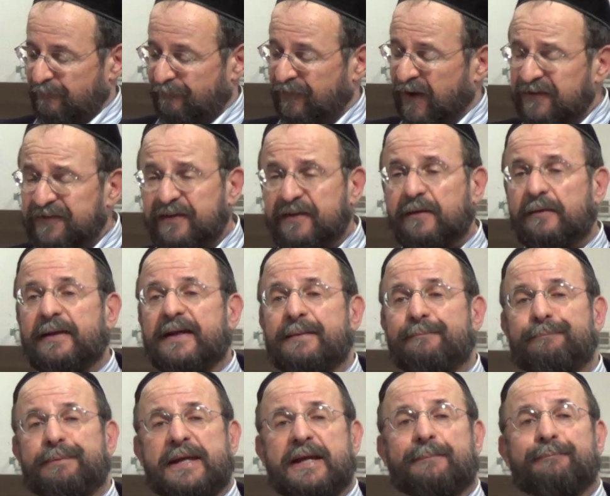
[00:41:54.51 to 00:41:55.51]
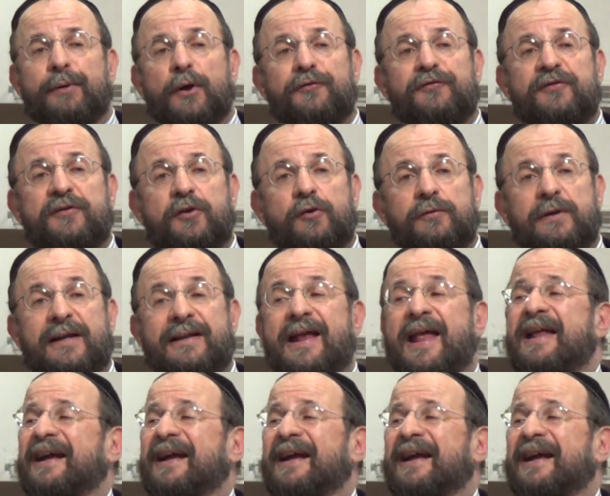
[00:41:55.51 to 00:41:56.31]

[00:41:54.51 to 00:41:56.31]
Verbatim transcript: physically being persecuted